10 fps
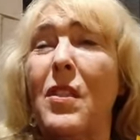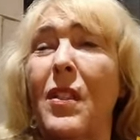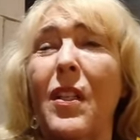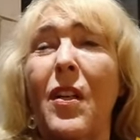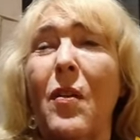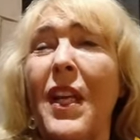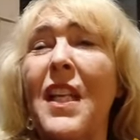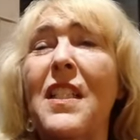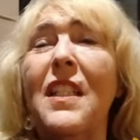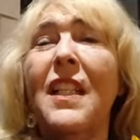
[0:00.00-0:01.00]
you know,
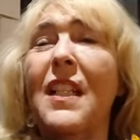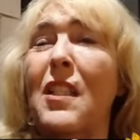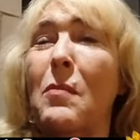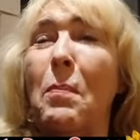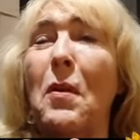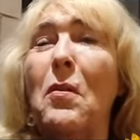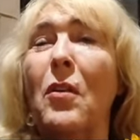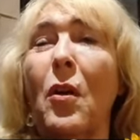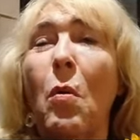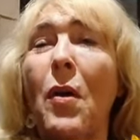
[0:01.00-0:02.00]
easily spooked or
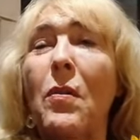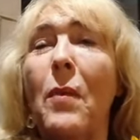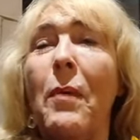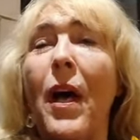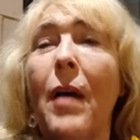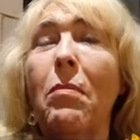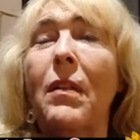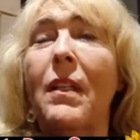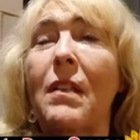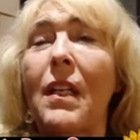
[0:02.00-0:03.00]
quoting the Bible
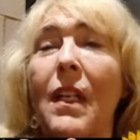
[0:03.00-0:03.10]
and